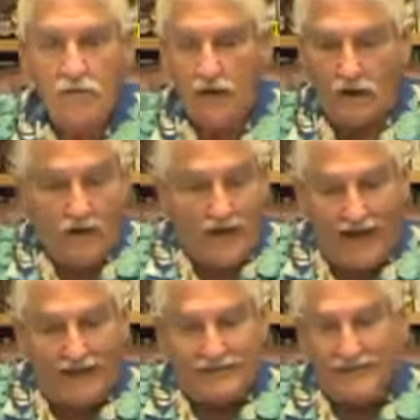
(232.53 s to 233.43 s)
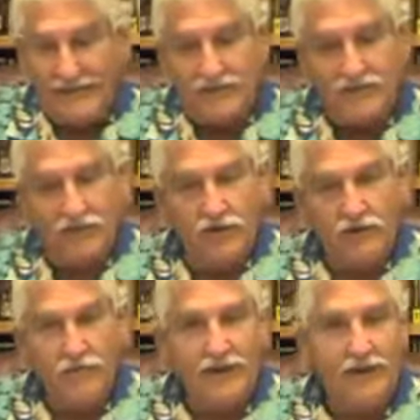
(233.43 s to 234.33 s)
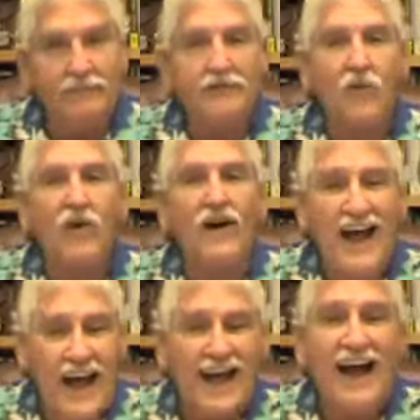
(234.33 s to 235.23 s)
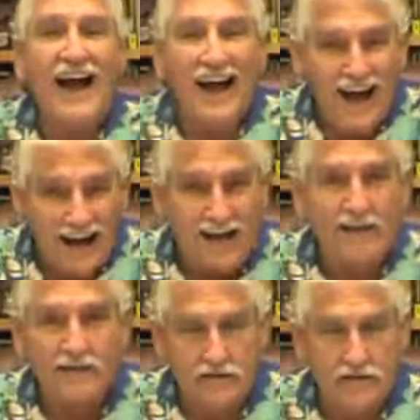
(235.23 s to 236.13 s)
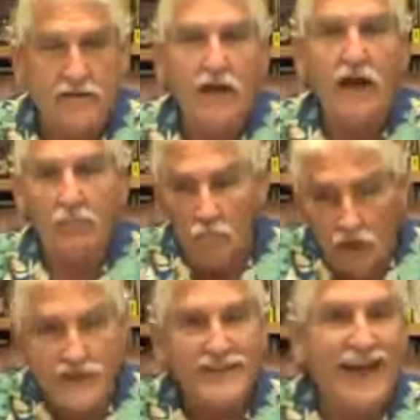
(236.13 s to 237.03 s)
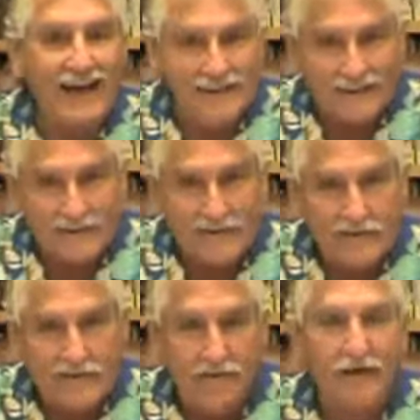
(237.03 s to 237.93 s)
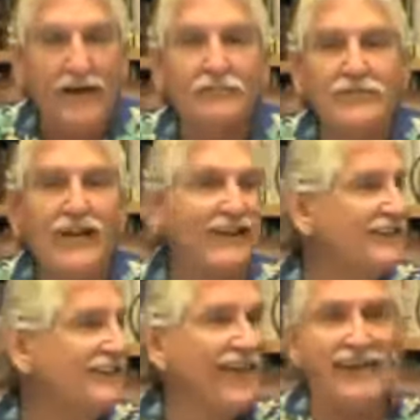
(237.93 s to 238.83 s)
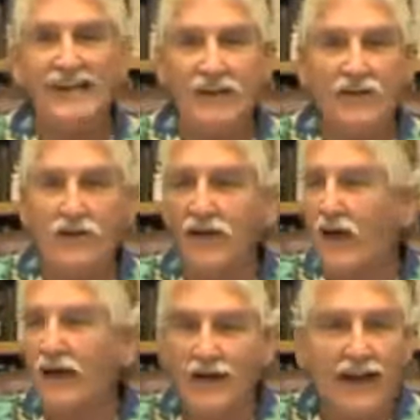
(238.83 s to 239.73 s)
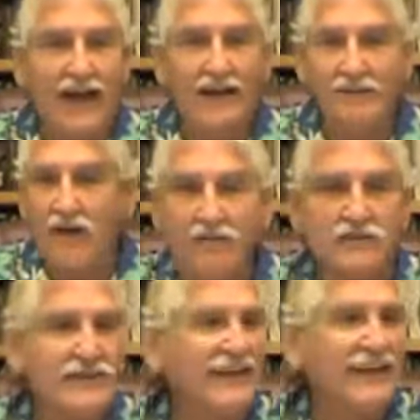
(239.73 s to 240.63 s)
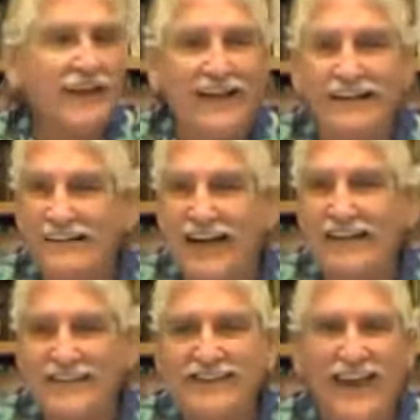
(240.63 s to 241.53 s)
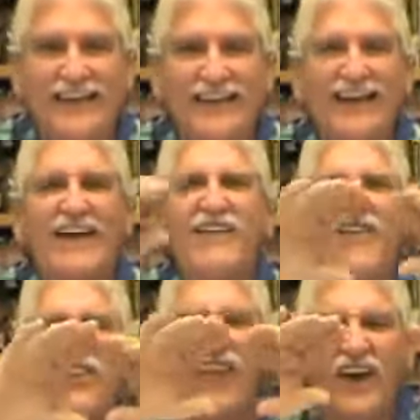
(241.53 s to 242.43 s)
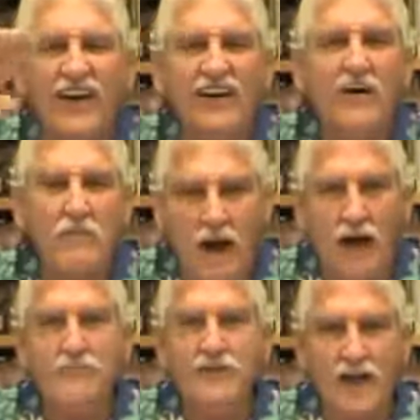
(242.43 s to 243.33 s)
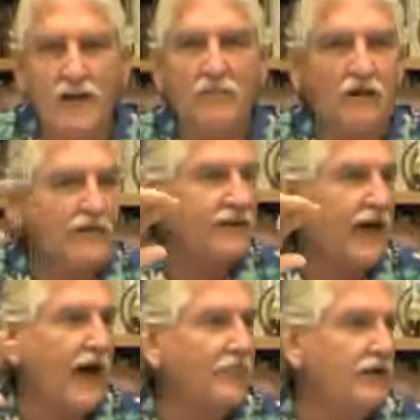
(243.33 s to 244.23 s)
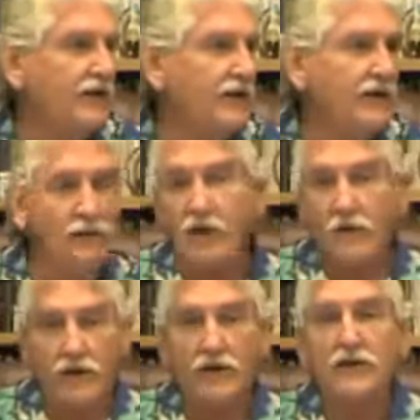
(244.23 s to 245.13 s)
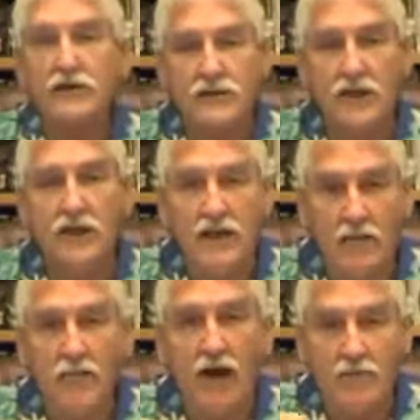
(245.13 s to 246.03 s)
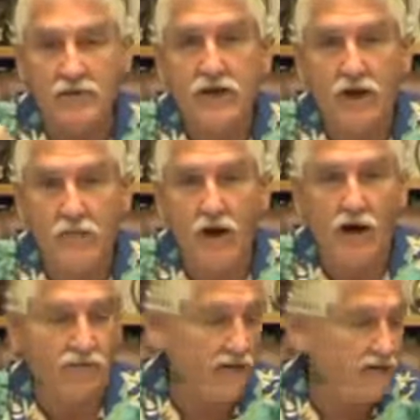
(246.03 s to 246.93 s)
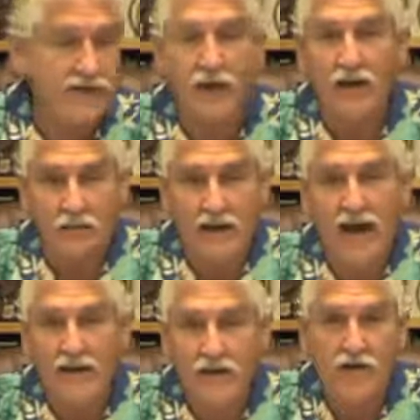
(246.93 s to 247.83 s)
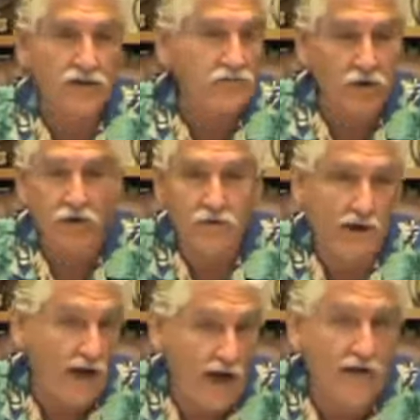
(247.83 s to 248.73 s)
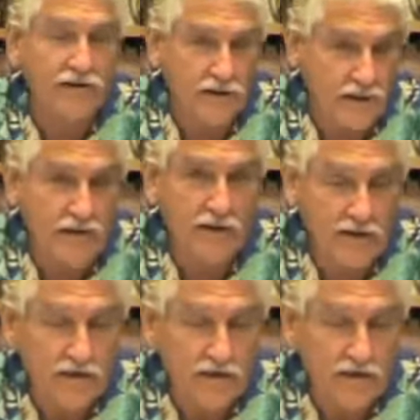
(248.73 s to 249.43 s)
Well, as this fluid becomes more anionic and more stagnant, it becomes like a stagnant uh, lake. ever seen a lake that got stagnant and got thick palm scum on the top? Well, we could just clean that palm scum off and sell it back to you as blue-green algae.